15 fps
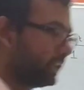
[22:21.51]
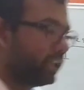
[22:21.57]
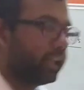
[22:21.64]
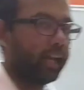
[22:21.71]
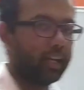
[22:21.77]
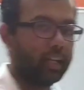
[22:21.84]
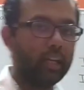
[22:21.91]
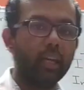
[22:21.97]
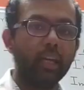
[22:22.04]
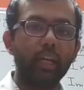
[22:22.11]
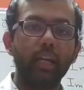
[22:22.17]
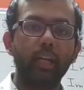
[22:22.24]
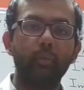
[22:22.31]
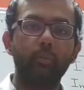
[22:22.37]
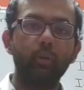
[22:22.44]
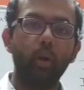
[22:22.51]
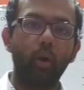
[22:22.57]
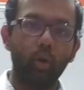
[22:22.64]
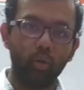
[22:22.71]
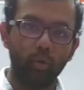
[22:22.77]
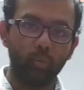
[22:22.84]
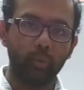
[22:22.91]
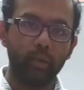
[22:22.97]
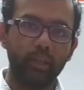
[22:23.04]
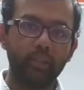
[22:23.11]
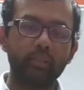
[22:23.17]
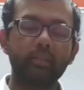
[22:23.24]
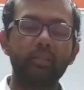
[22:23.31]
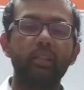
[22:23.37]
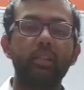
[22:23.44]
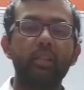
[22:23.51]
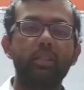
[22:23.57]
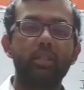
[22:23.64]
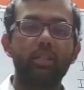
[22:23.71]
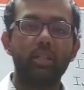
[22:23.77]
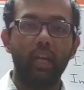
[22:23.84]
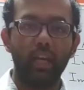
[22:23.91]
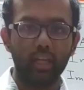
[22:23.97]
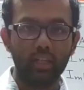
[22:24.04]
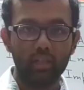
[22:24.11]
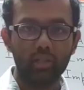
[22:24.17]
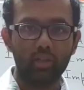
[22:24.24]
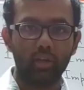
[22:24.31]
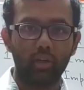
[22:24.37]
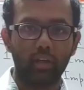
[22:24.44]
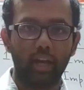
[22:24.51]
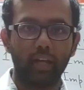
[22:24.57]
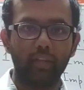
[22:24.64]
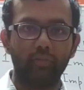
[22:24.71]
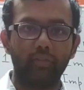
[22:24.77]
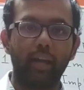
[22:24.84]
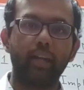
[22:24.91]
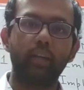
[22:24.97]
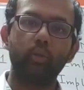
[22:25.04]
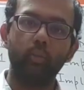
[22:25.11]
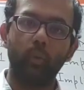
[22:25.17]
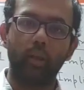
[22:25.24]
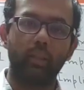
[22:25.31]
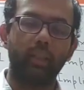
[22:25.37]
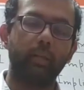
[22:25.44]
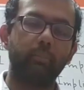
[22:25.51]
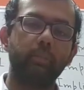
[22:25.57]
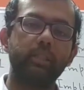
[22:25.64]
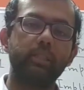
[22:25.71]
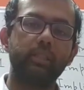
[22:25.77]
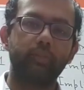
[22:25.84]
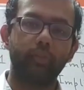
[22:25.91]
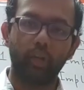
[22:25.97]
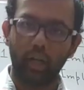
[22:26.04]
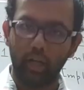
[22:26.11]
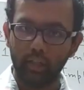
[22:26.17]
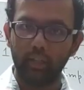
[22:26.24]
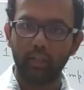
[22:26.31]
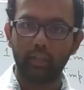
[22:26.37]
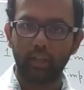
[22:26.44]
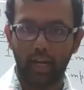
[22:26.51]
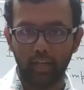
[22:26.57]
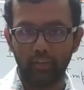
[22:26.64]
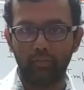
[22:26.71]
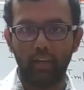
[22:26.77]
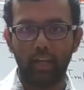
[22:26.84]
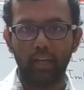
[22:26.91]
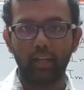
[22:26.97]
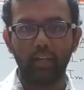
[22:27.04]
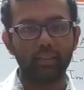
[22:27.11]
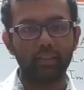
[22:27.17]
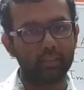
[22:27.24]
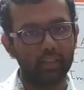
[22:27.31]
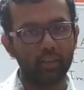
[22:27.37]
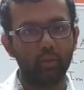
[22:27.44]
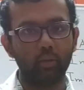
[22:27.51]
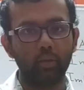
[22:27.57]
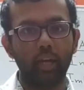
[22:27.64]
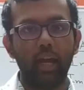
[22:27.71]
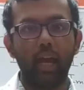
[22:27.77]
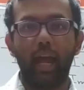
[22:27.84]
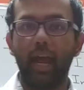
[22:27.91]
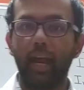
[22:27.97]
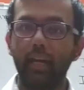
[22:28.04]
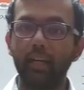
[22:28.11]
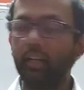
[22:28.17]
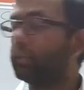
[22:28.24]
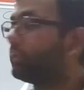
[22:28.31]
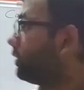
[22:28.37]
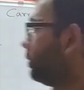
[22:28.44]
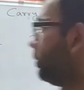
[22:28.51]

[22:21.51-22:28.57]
carry, it will always change your carry flag to 1. That means if your current carry flag is 0 and if you